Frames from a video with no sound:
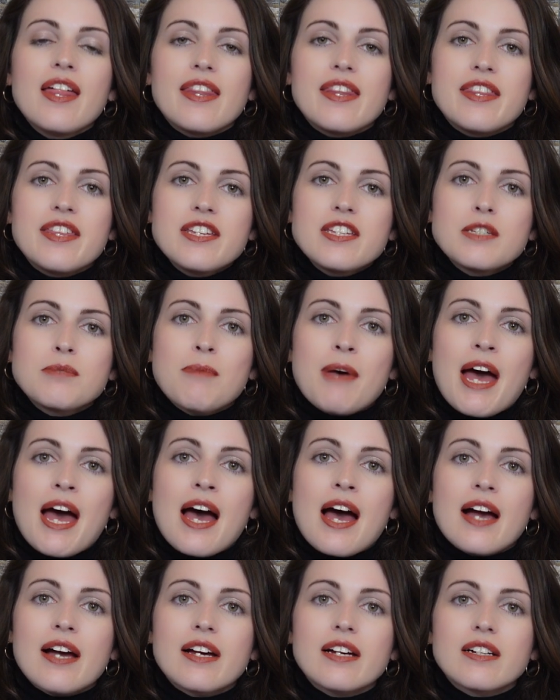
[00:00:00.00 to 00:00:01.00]
This
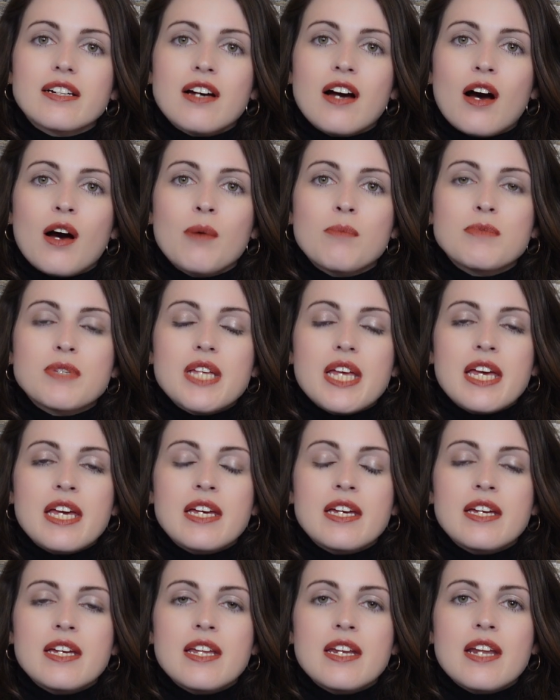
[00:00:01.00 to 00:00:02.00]
bag comes
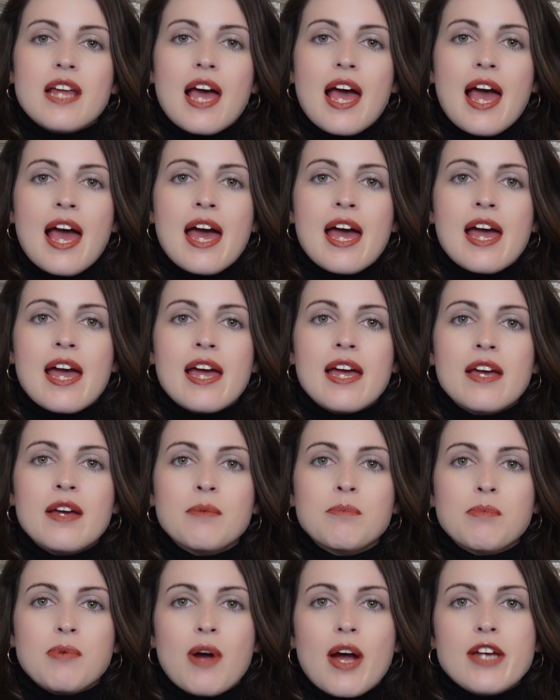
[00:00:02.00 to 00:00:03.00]
in
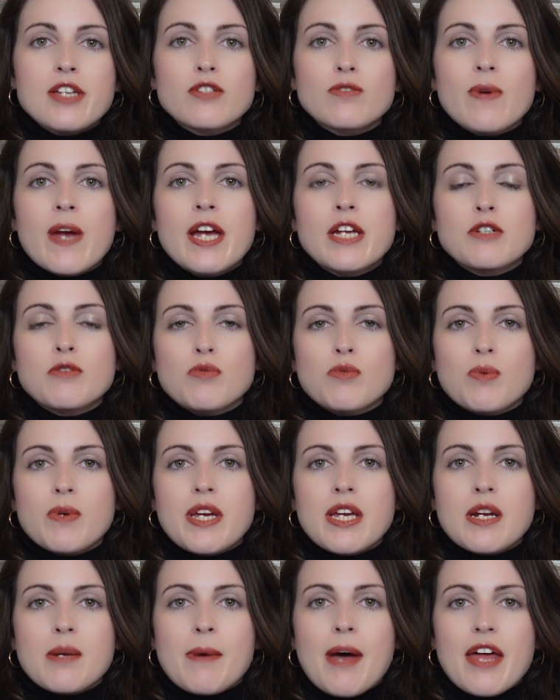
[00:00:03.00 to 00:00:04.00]
a price range
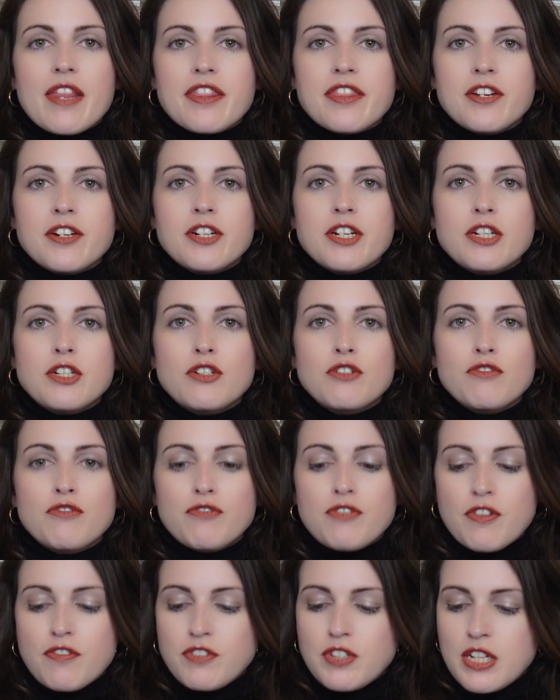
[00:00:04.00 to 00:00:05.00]
between about
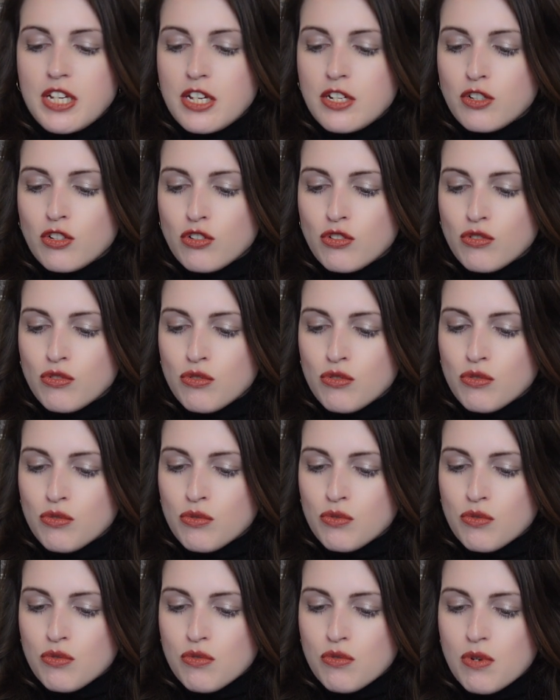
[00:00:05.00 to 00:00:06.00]
$3,250
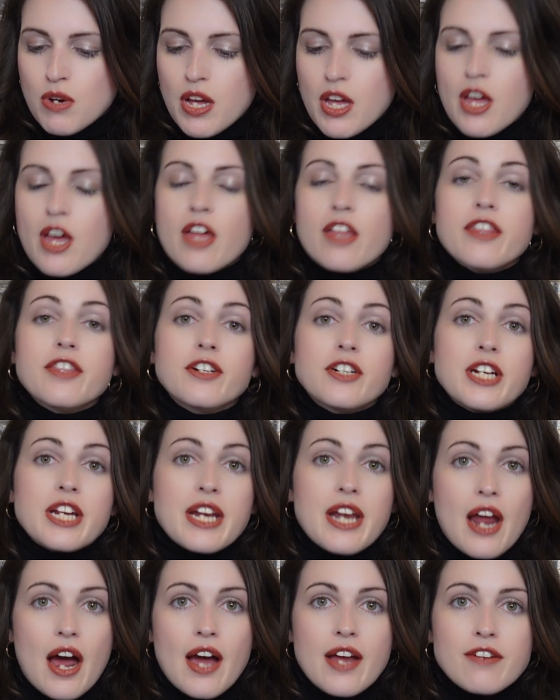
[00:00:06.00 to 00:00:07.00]
to
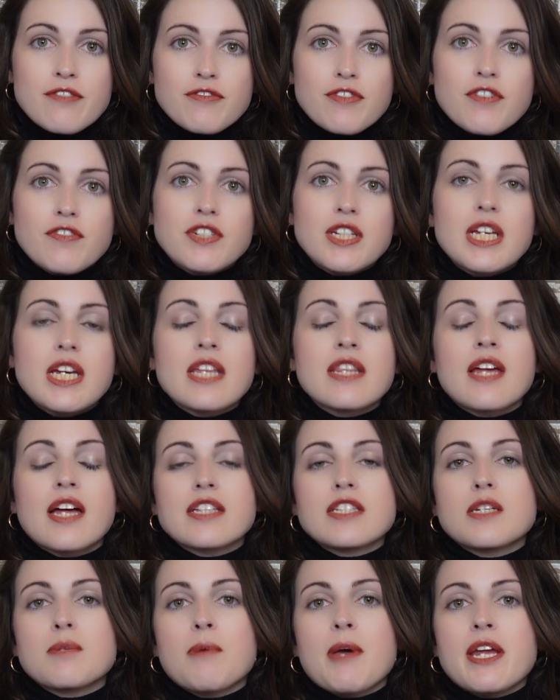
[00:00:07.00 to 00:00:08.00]
$3,950, and
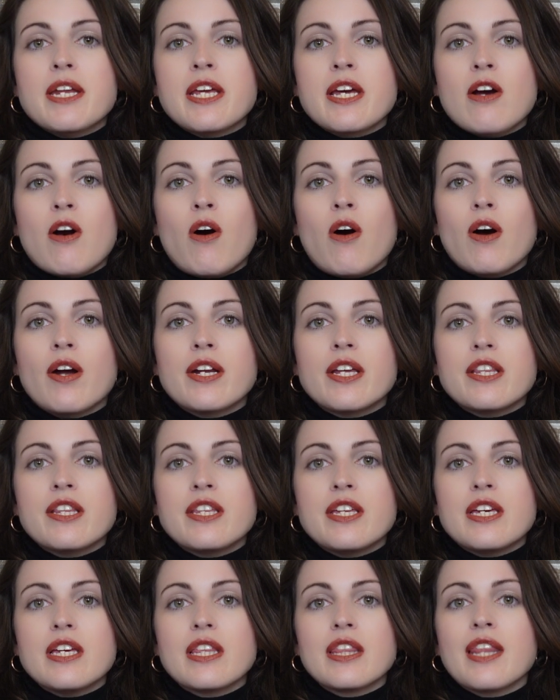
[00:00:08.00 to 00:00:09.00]
that's depending on
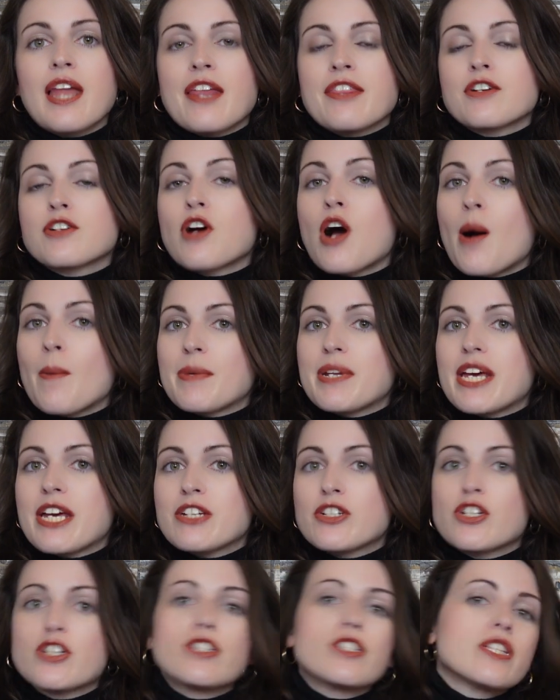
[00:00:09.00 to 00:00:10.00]
the leather
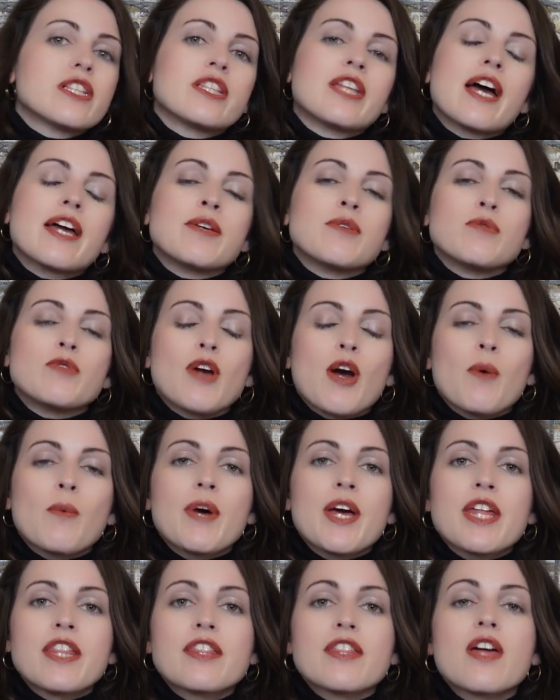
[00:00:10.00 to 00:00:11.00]
combinations that you go
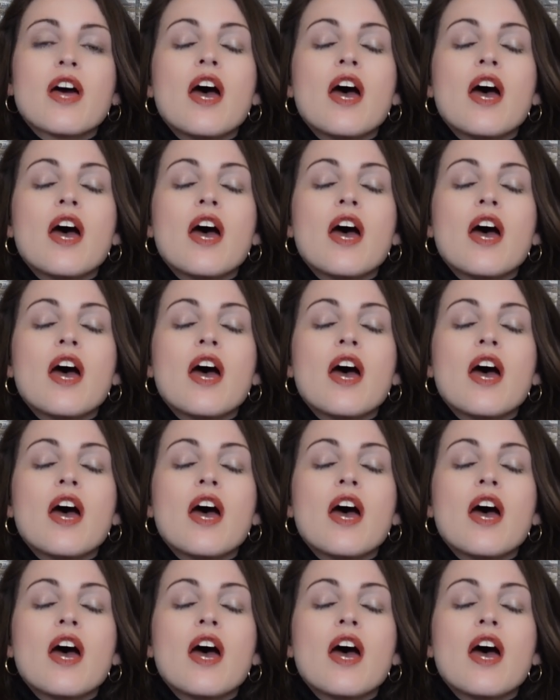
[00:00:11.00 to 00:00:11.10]
with.